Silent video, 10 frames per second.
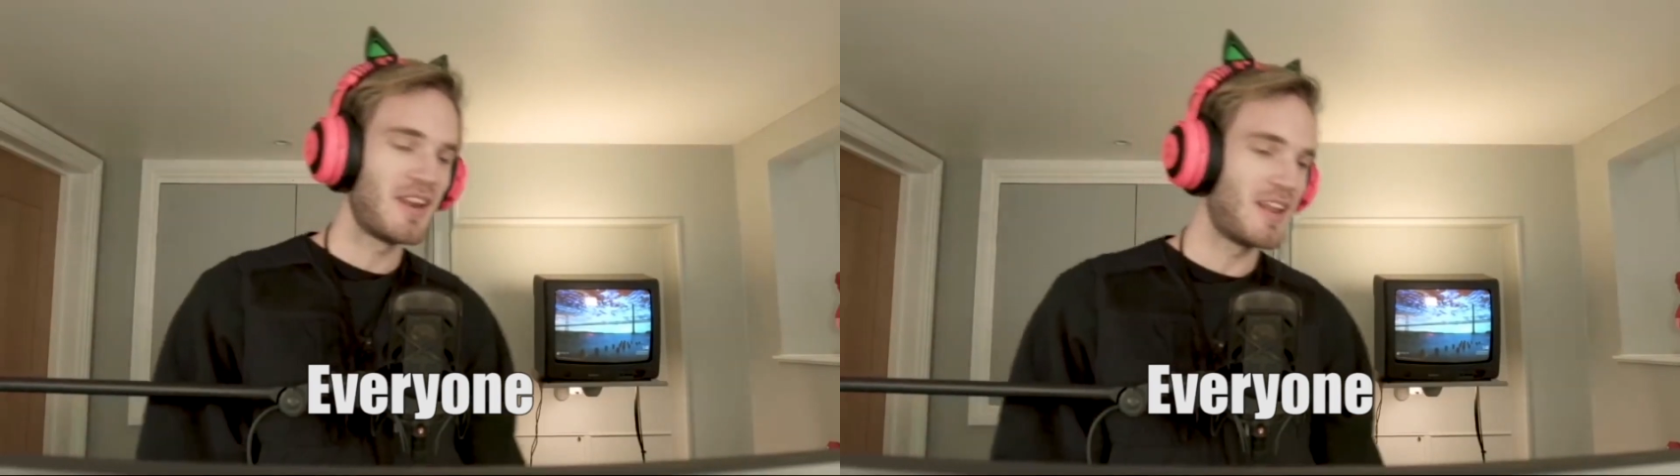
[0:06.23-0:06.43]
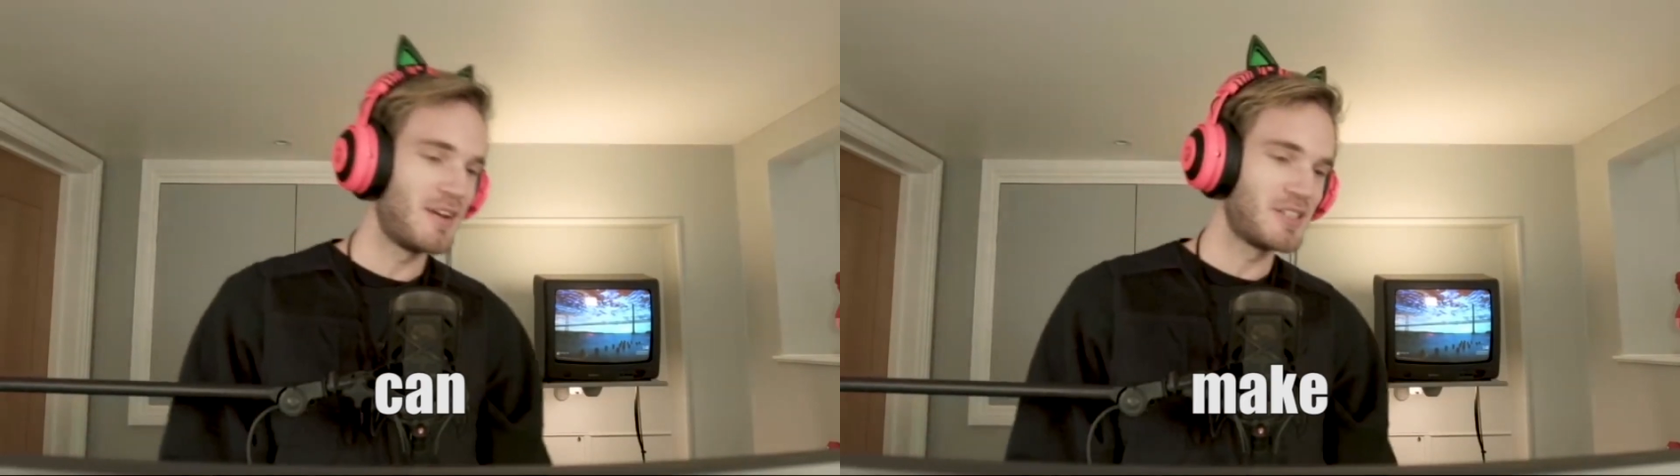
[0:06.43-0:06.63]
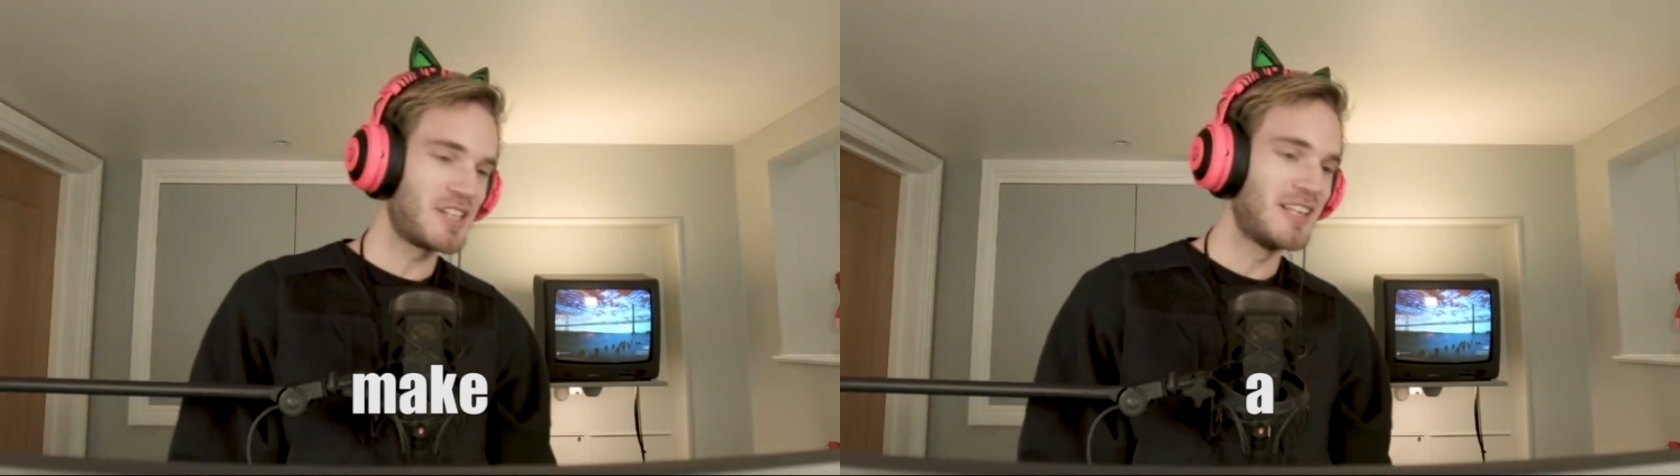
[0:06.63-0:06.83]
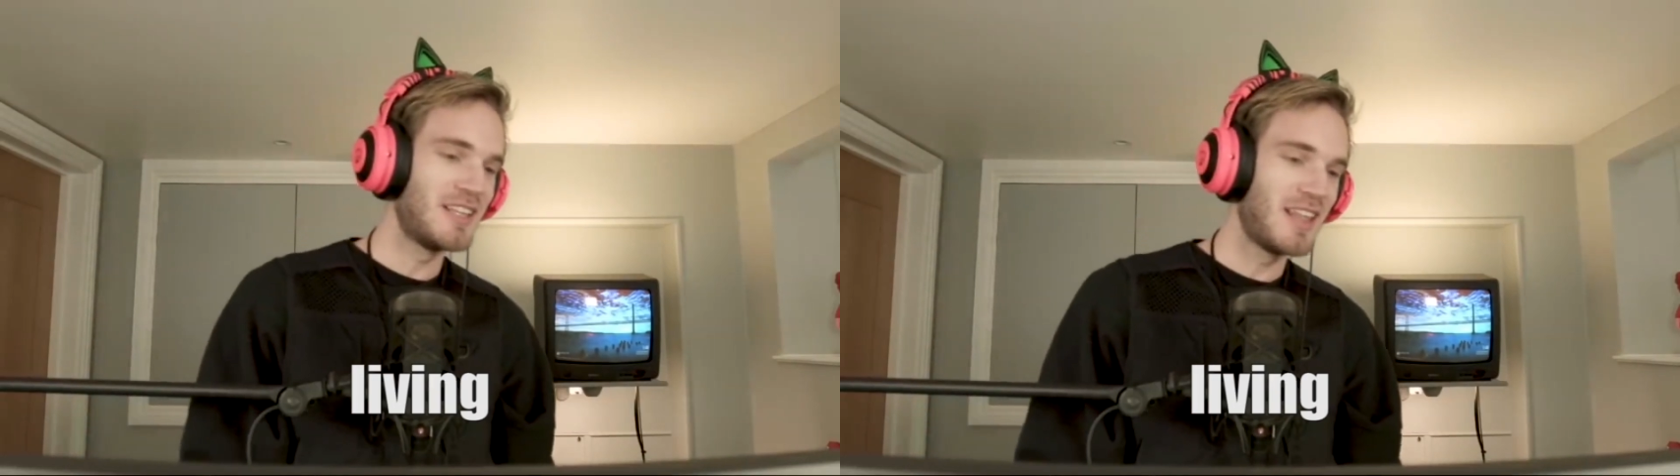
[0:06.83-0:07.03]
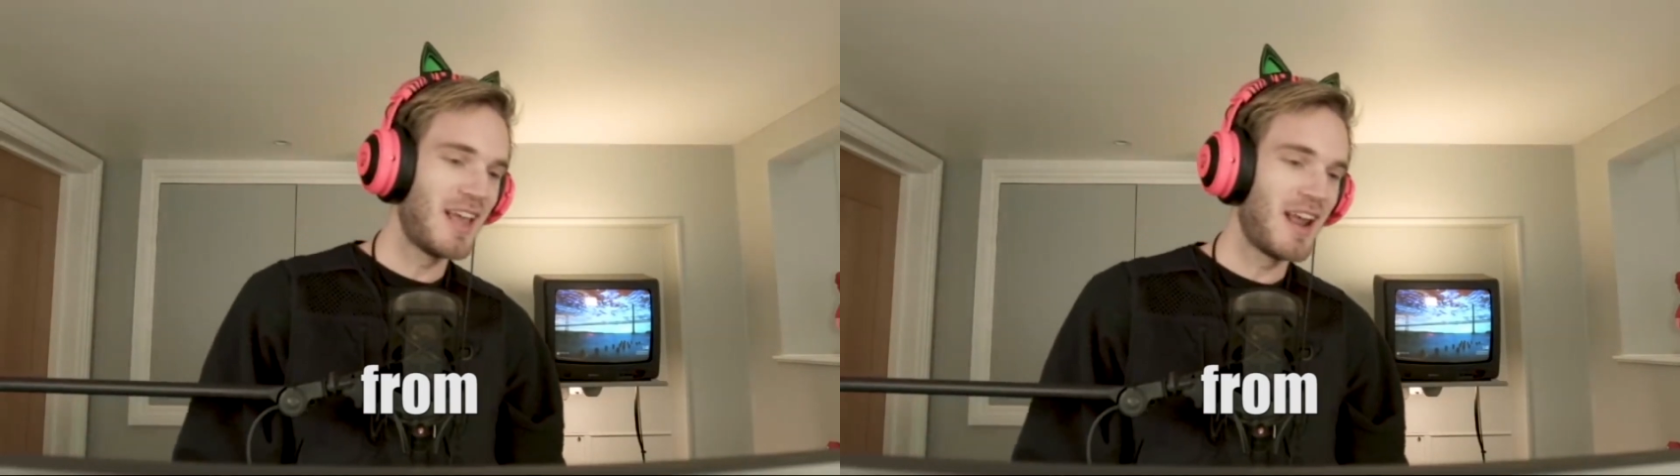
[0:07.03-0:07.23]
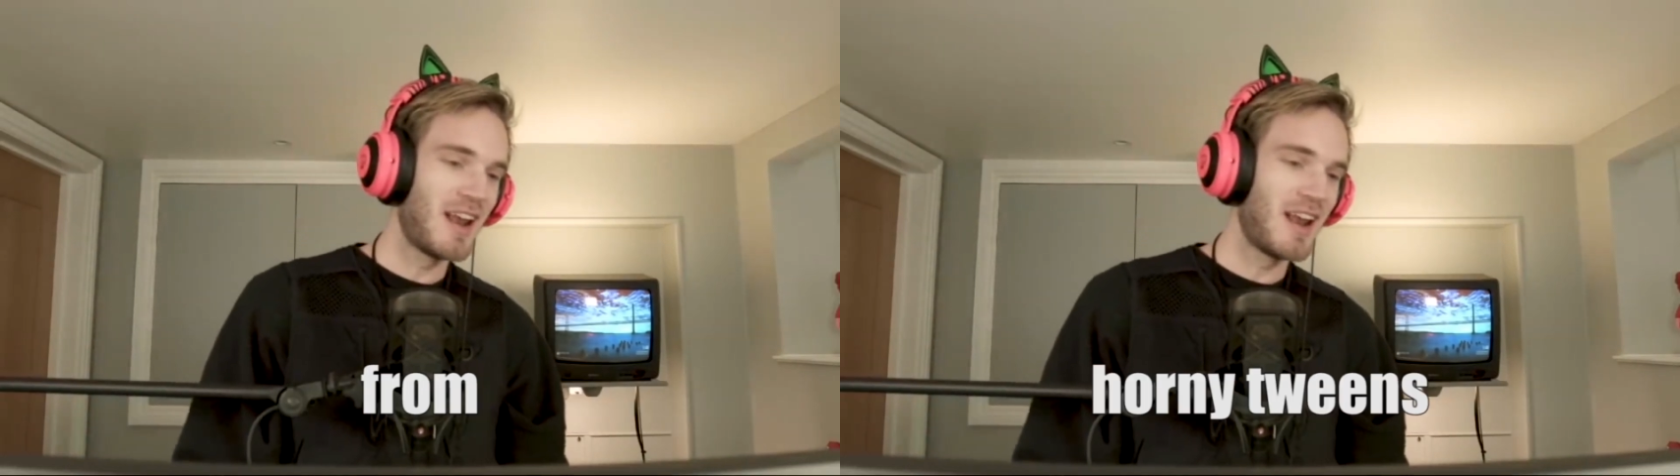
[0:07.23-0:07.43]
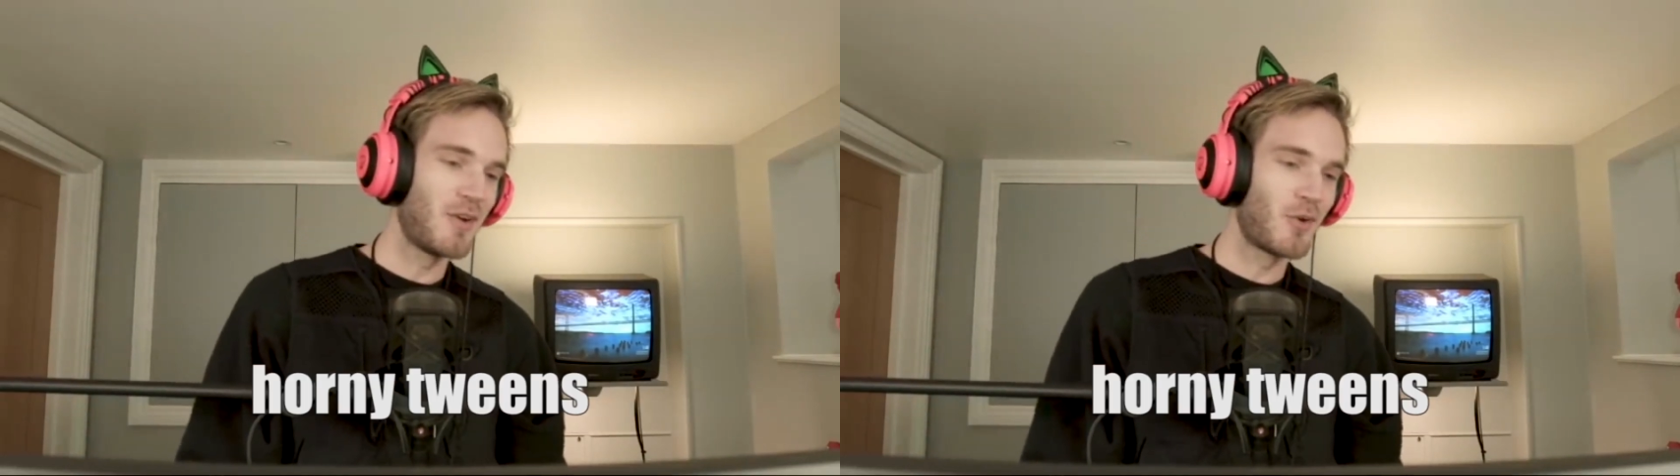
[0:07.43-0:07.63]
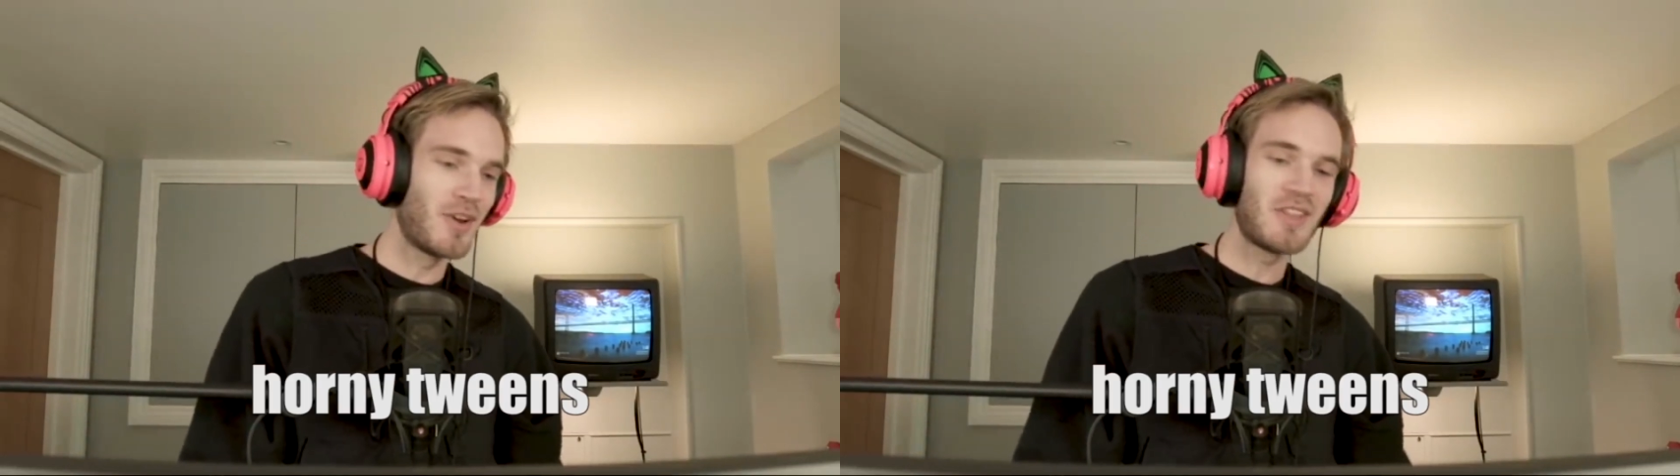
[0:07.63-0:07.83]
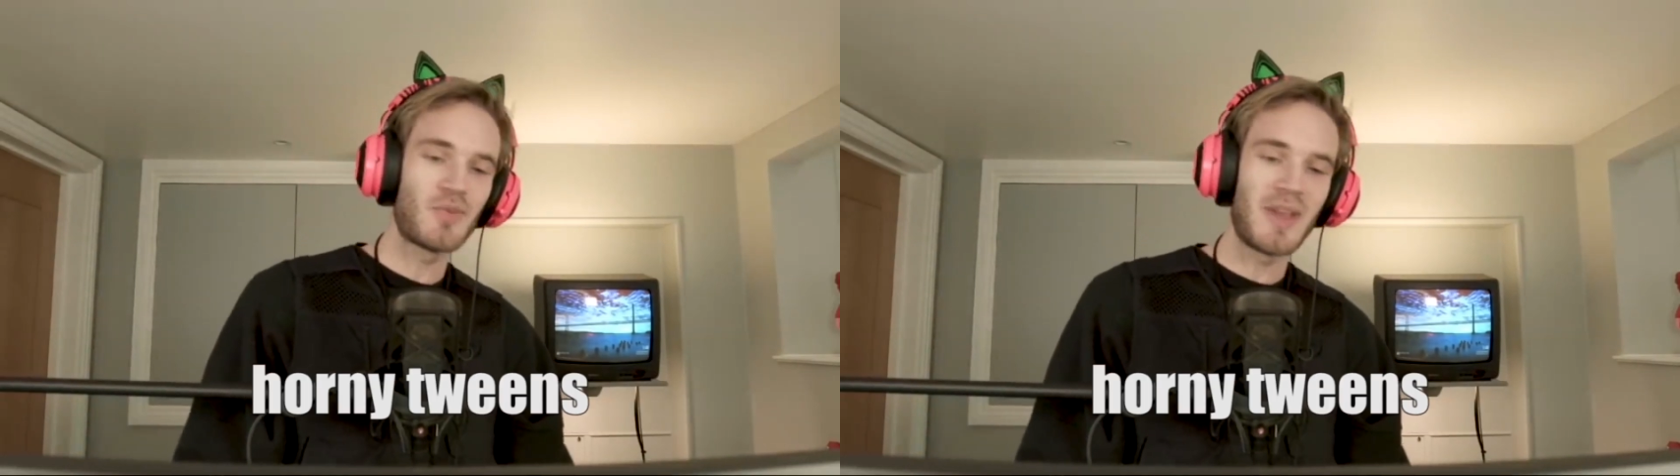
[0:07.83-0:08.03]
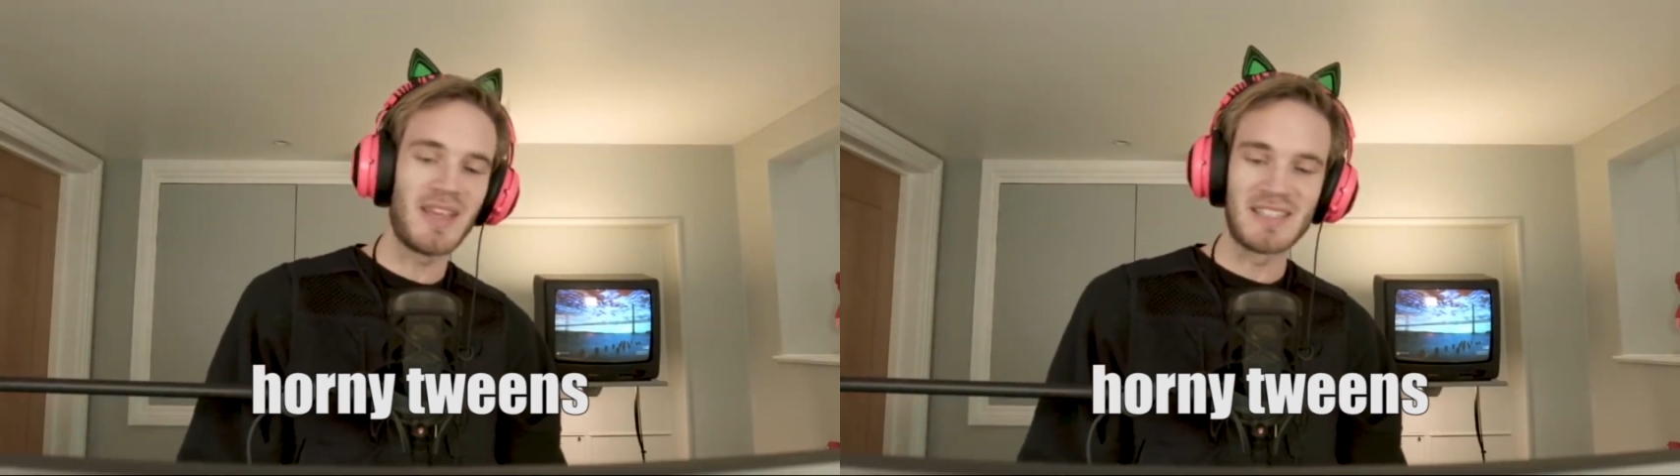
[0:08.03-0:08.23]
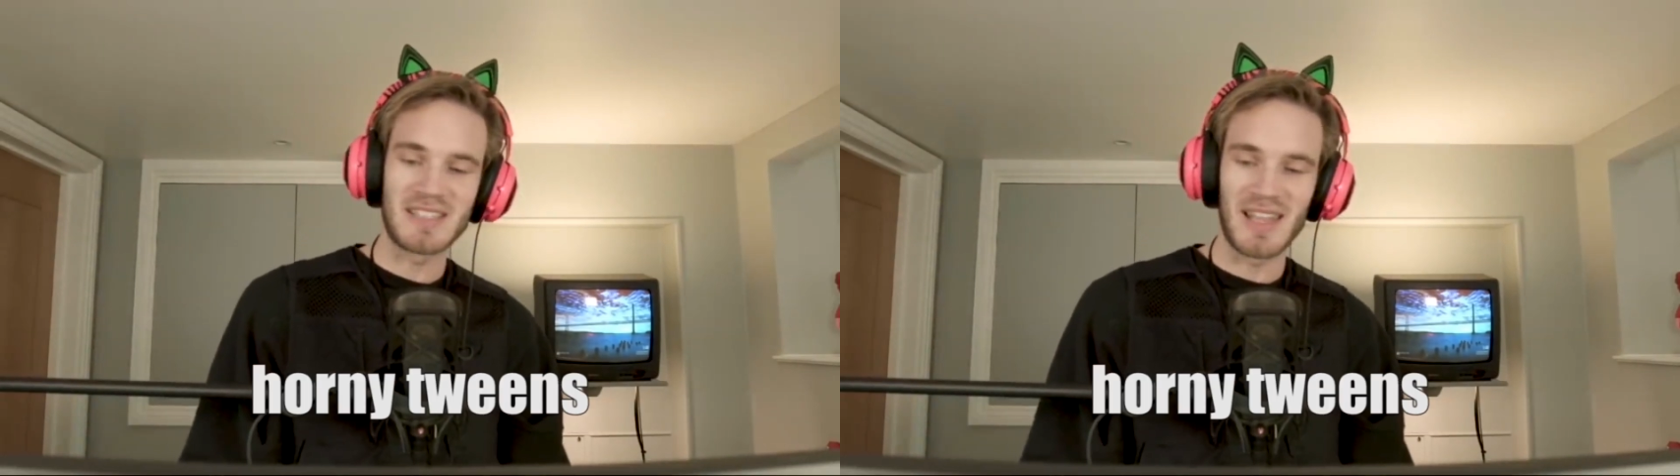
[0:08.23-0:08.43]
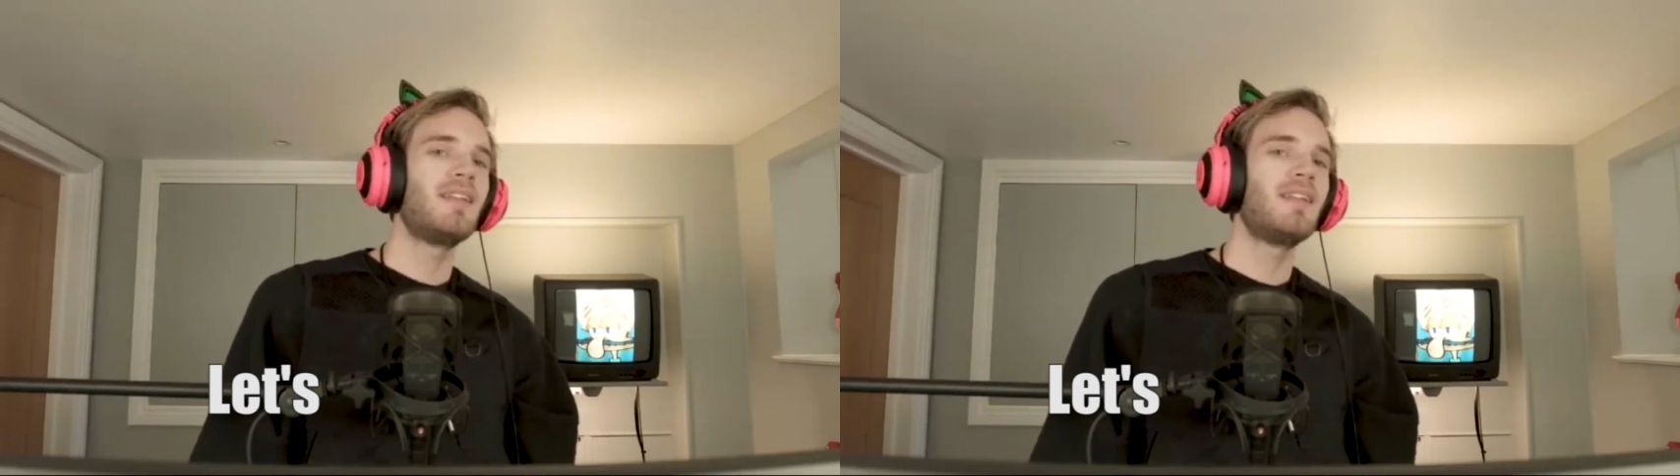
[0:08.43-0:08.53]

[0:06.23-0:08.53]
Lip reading: Everyone can make a living from horny tweens.